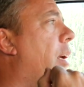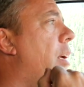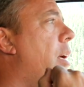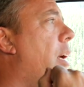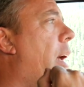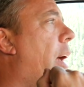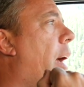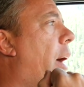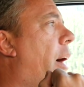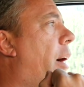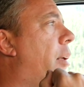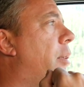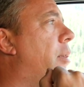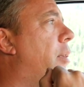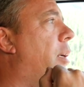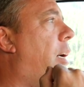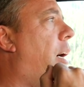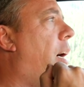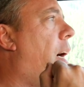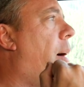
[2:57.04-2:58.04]

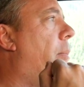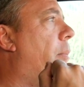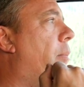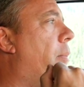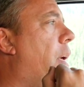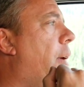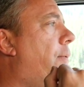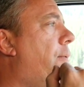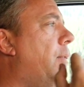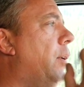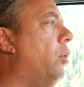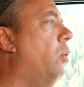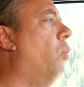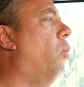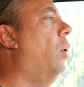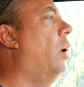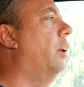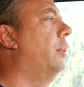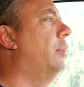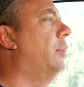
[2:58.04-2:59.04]
And um, if you
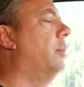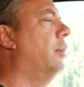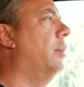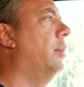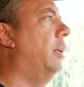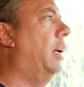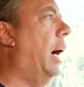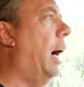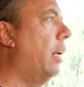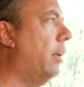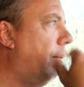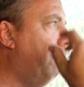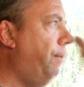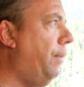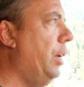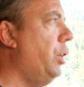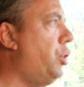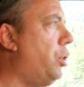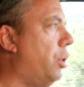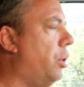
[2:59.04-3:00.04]
want other
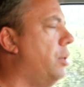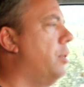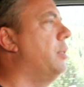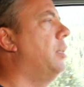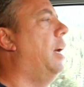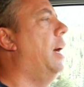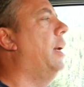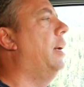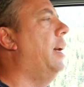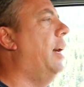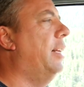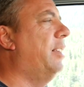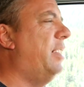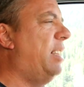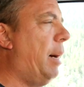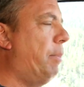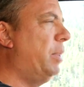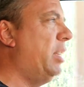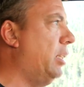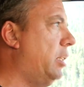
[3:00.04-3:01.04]
features like
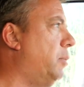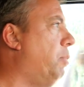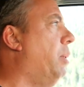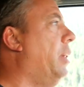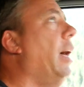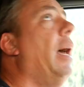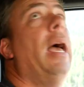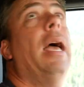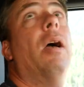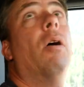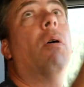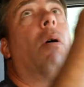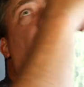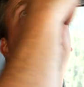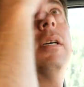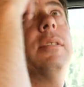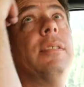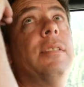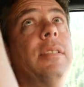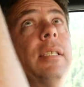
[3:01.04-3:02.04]
heads-up display
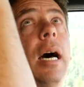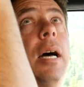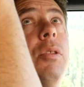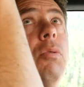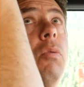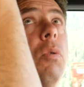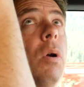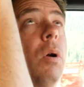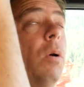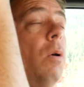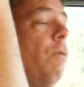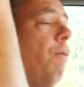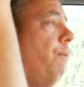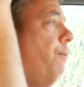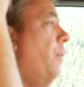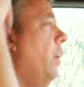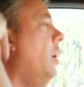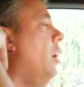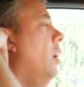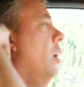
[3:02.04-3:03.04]
or a sunroof,
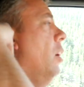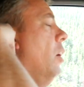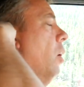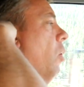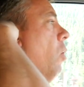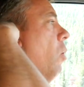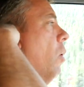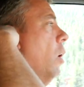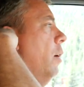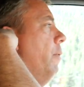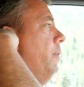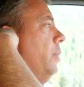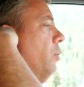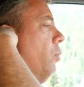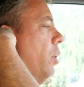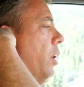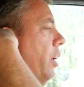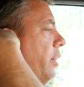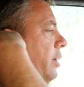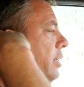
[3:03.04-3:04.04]
or if you
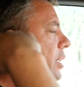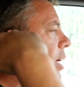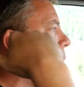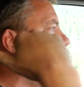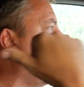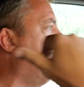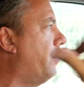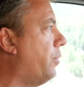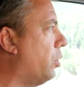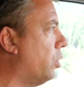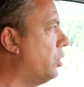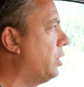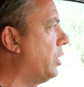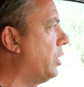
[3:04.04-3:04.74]
want an adaptive cruise